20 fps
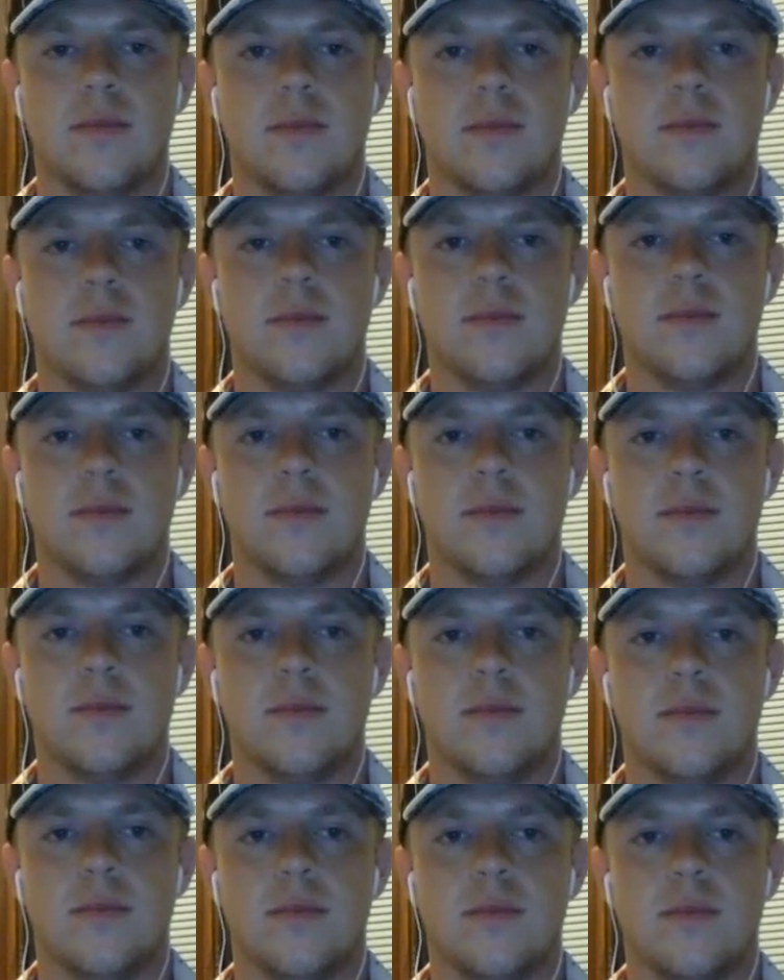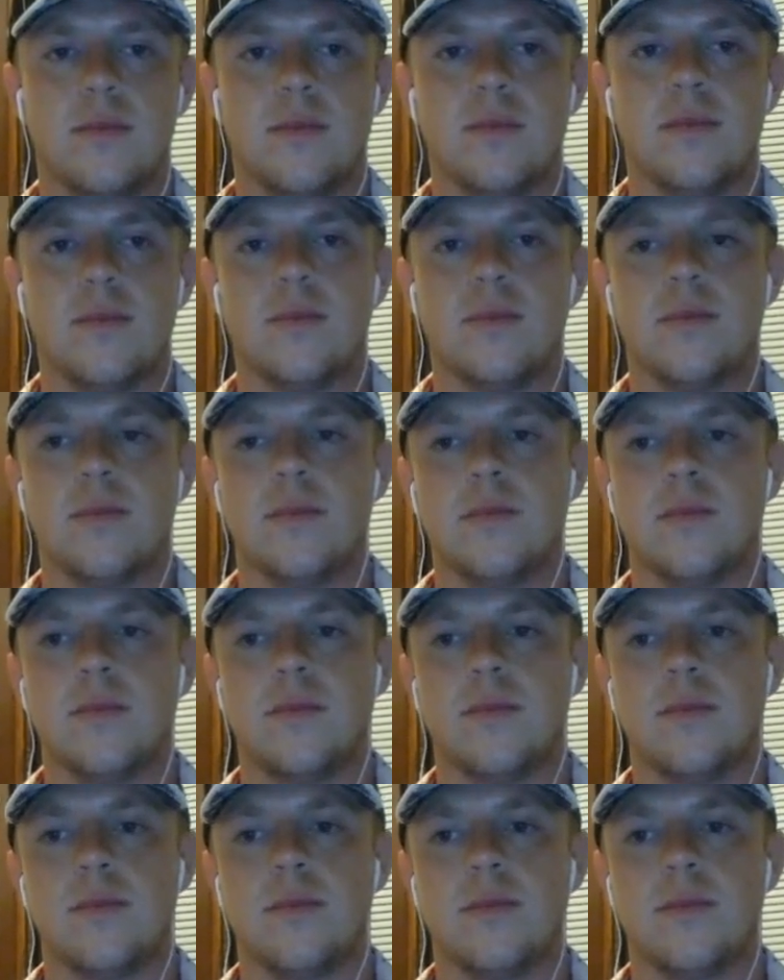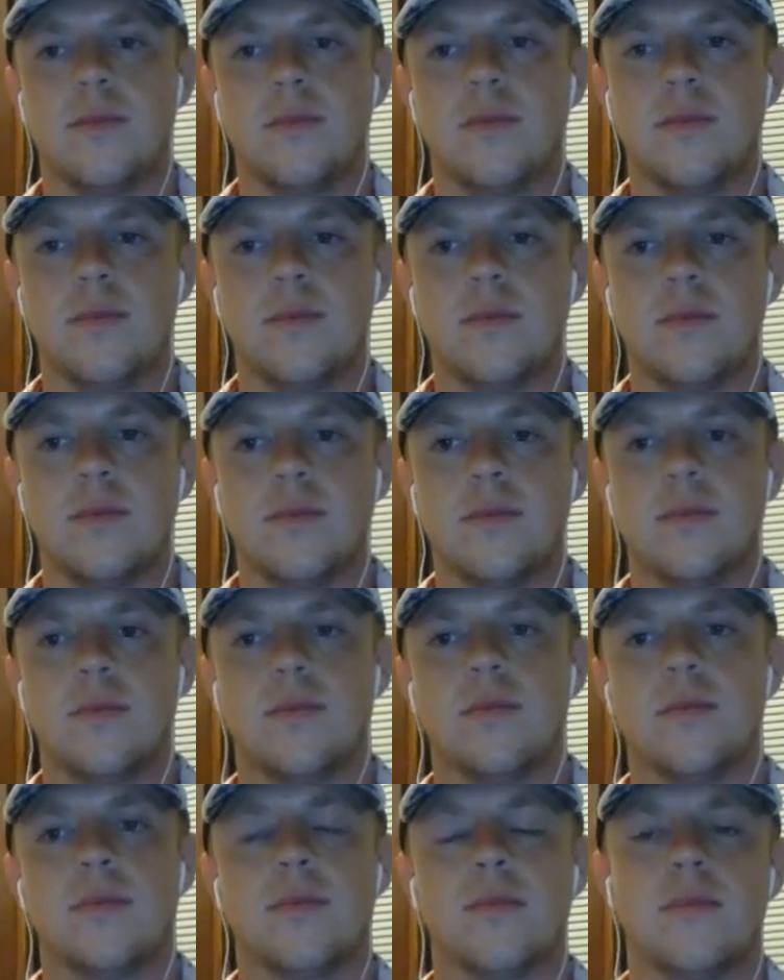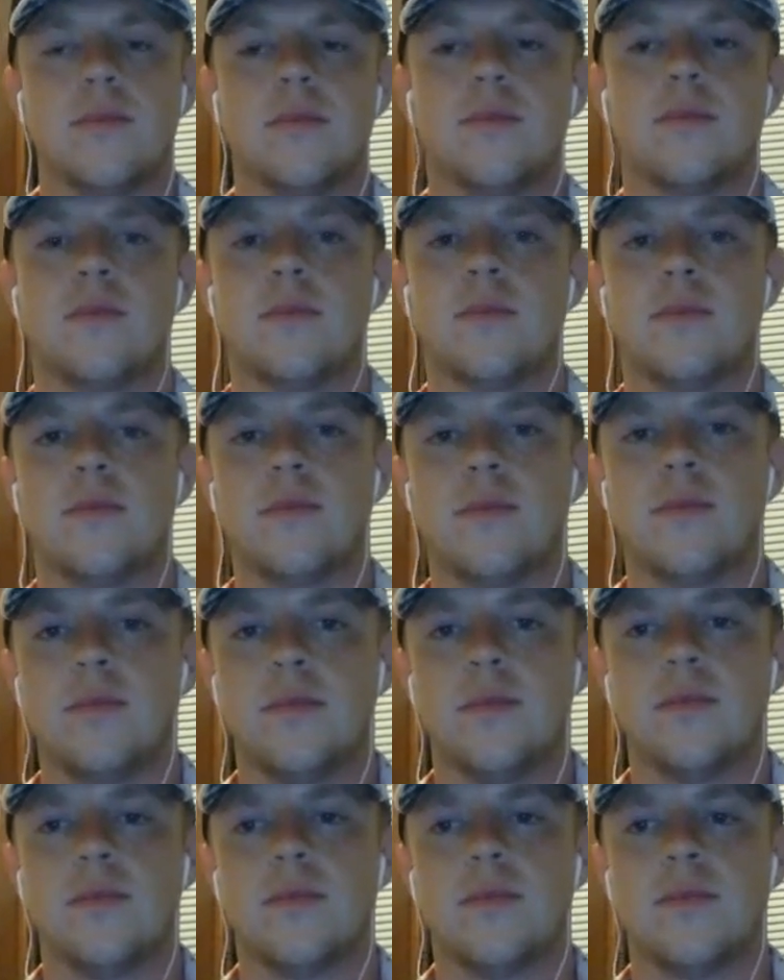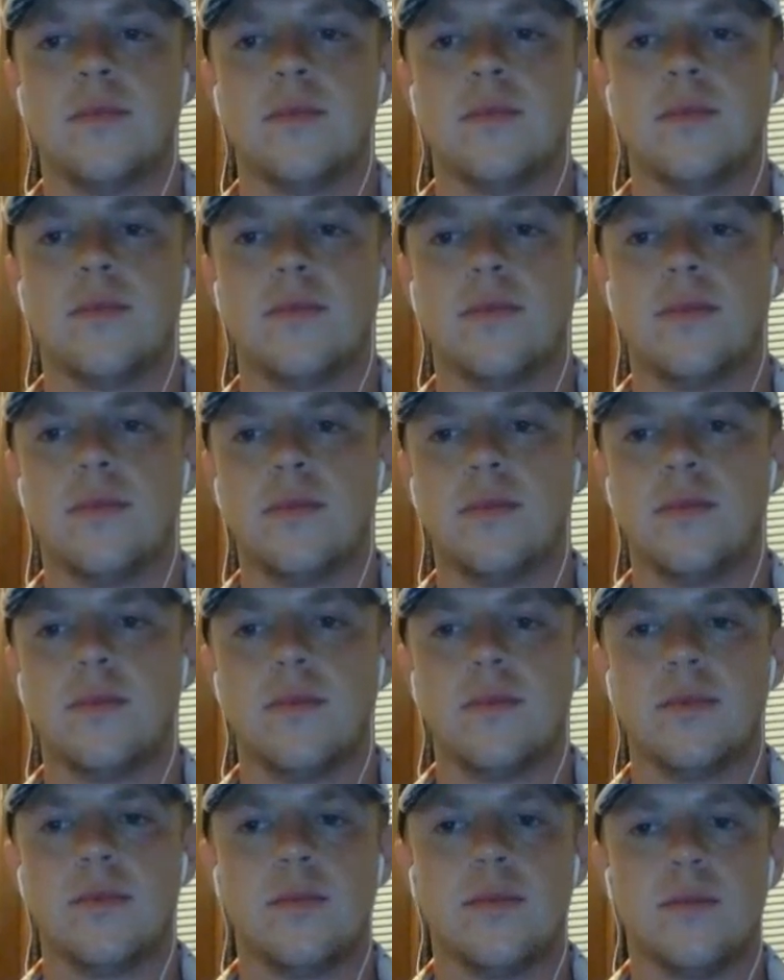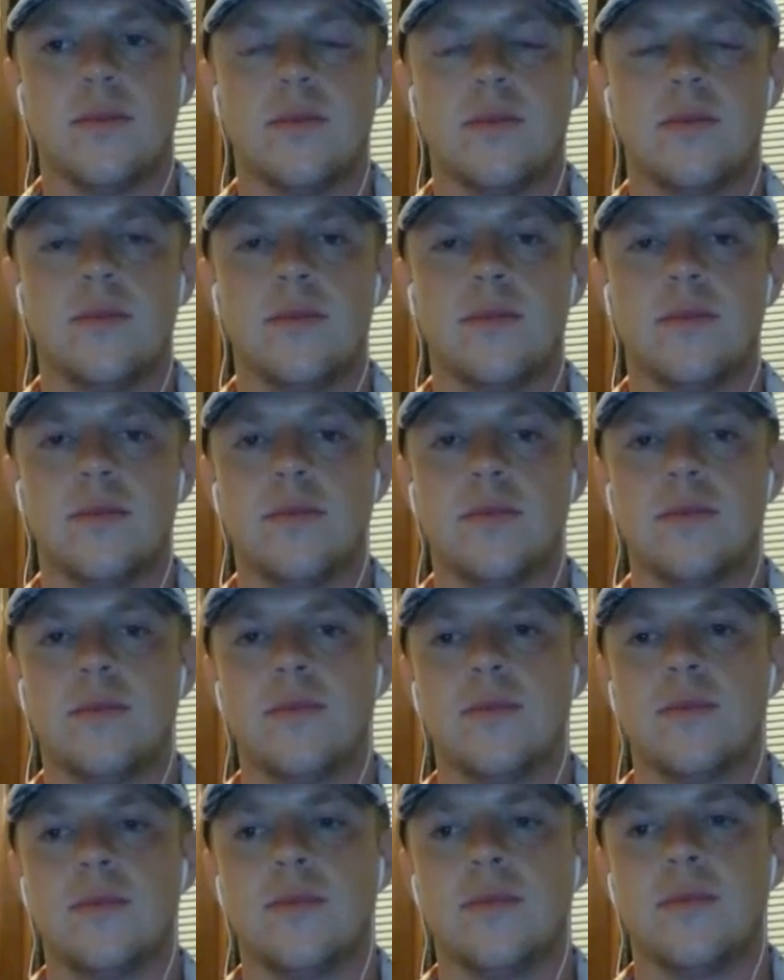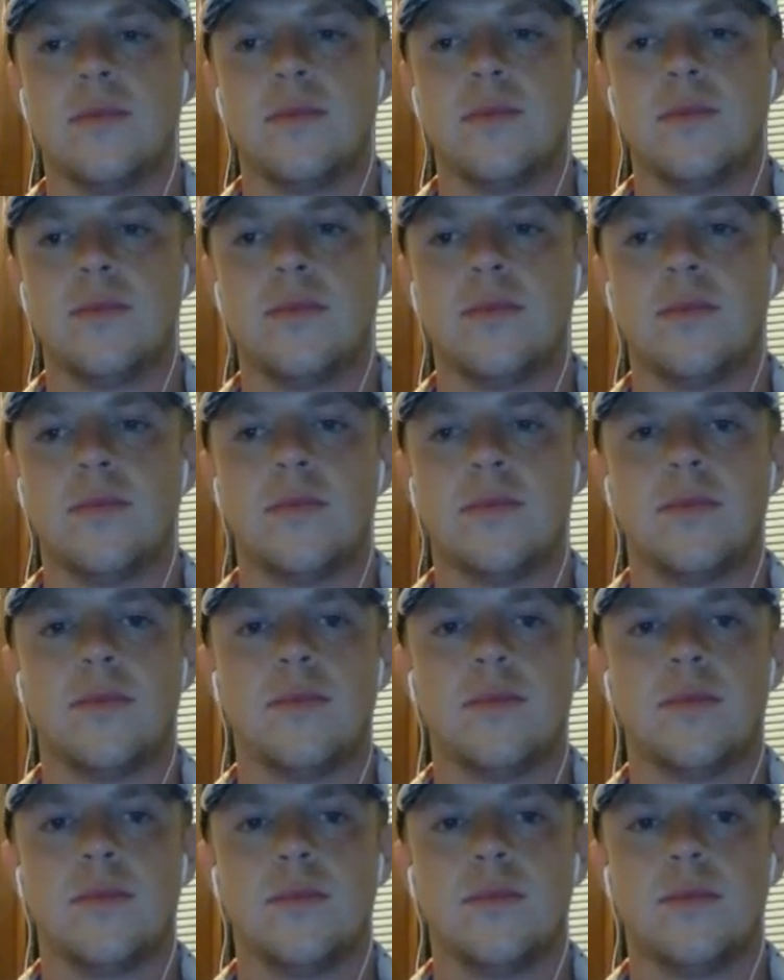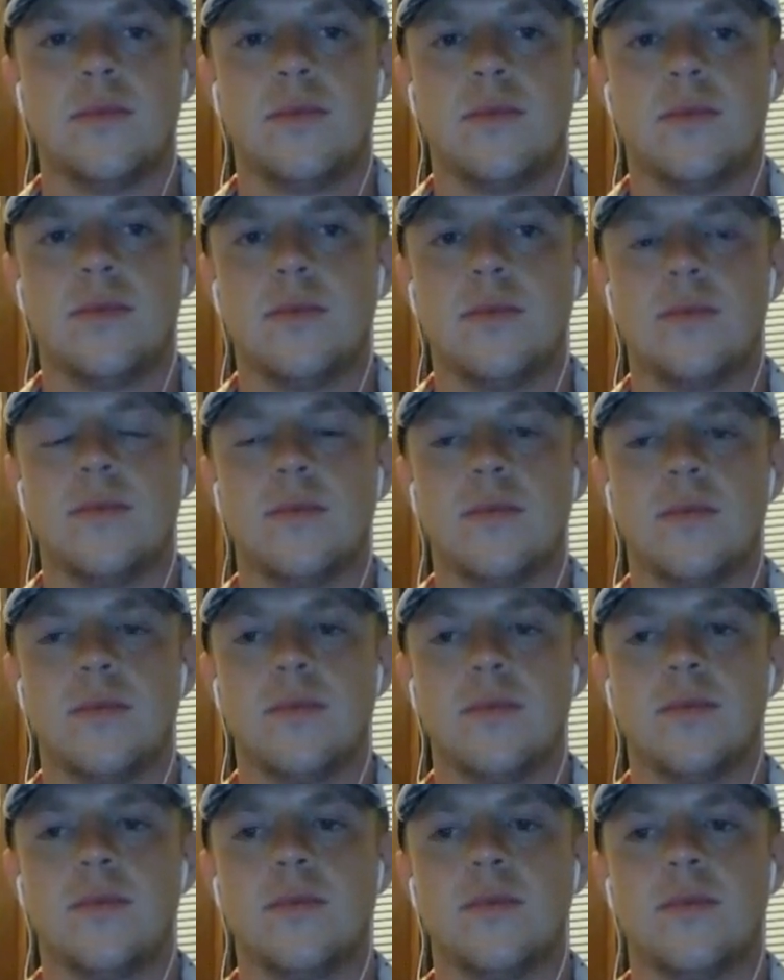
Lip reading: [no speech]